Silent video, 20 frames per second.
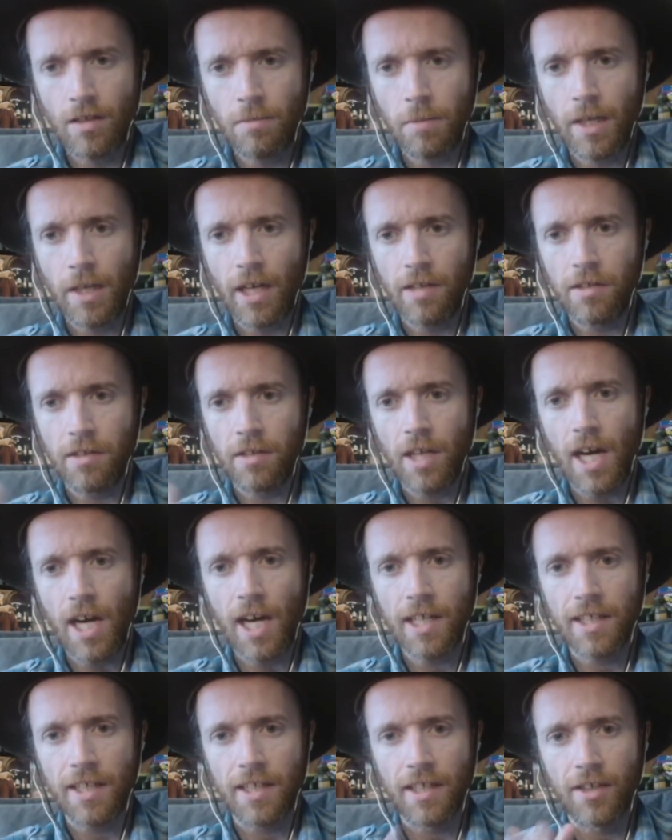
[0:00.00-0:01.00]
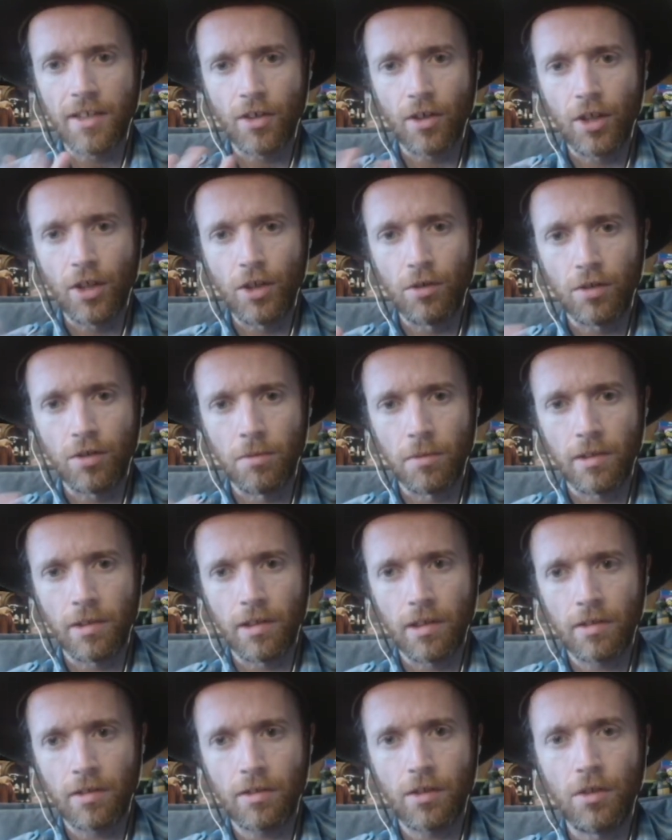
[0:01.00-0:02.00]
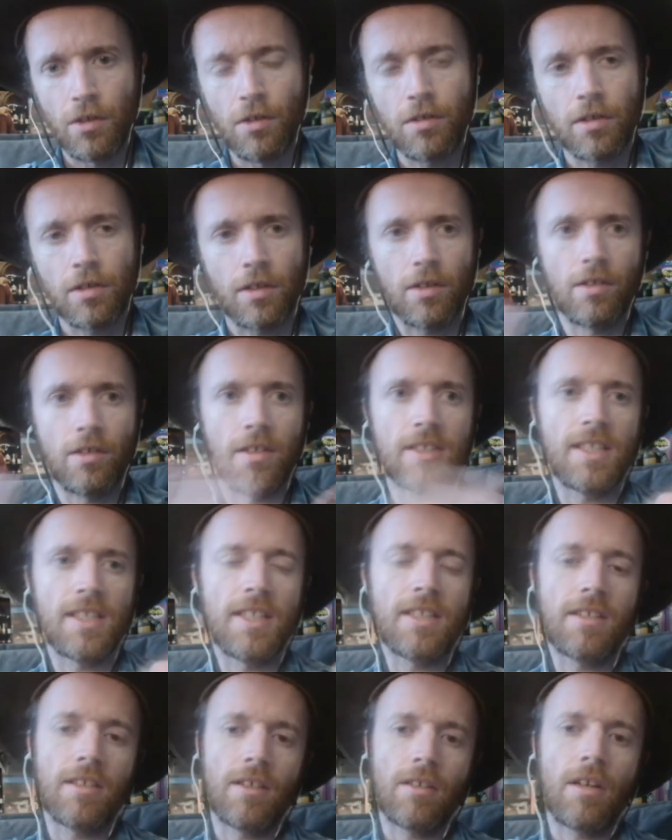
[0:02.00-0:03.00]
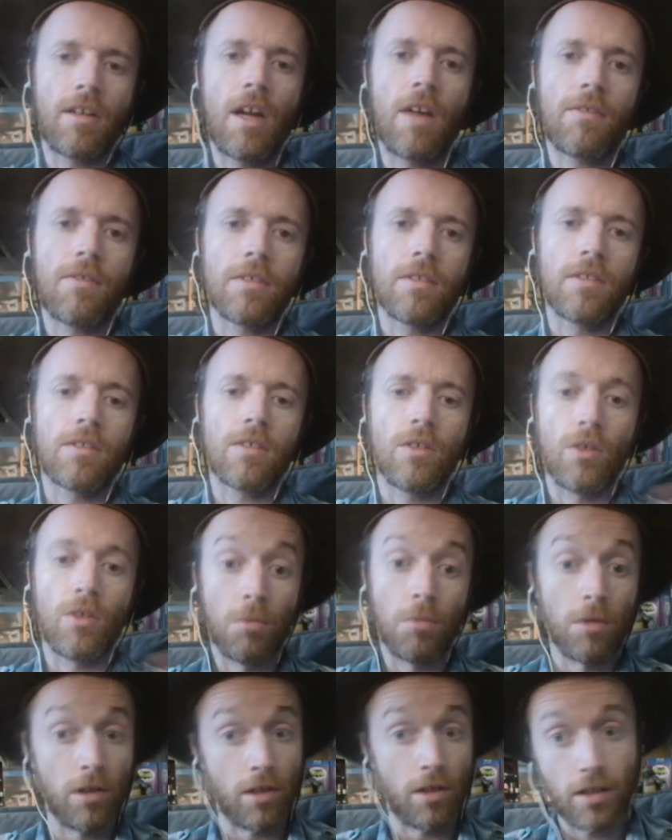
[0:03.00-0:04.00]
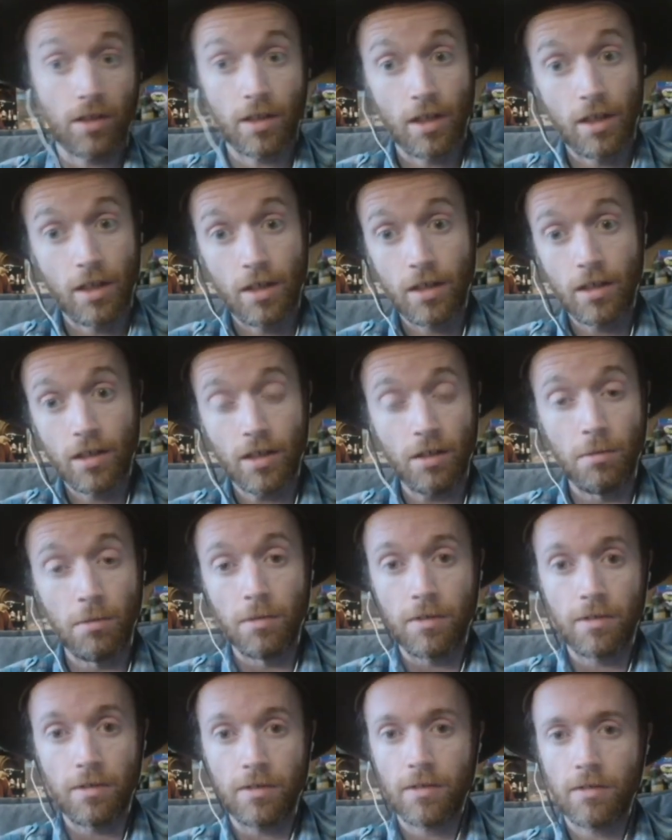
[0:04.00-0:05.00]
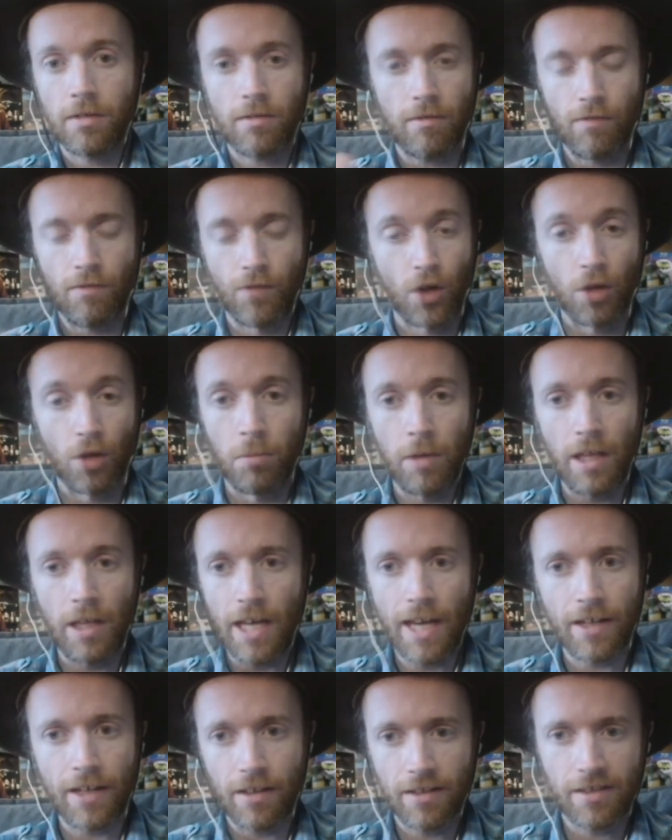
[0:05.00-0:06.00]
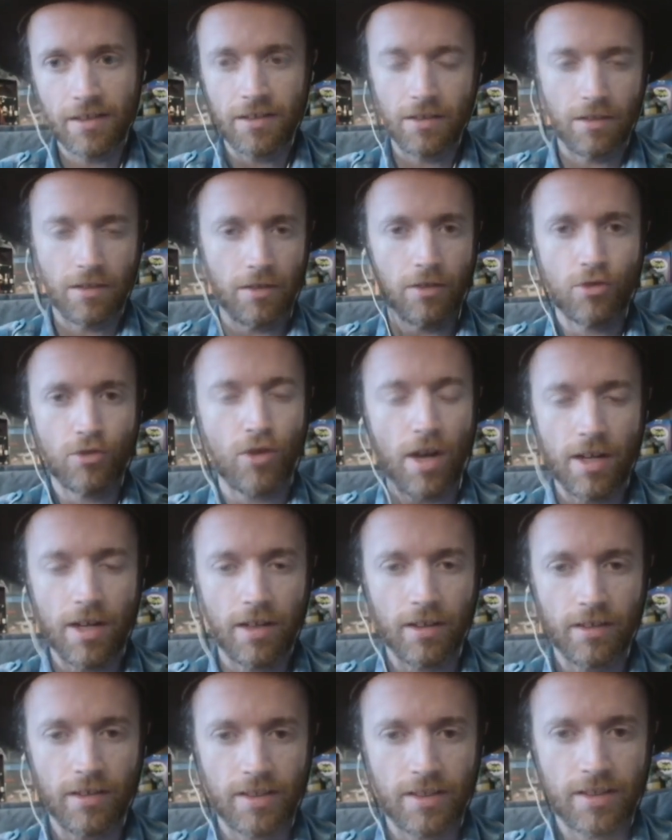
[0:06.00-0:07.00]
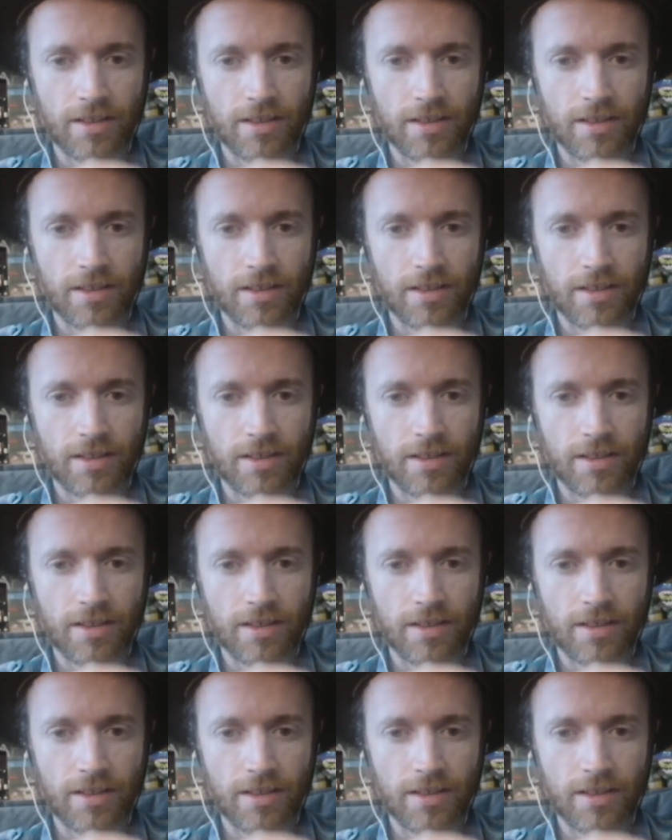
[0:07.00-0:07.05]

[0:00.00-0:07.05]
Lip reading: Because he's hot-headed, you're gonna use him as an excuse and they're say to the craftsmen, oh, look, he was verbally at us, you know, threatening us.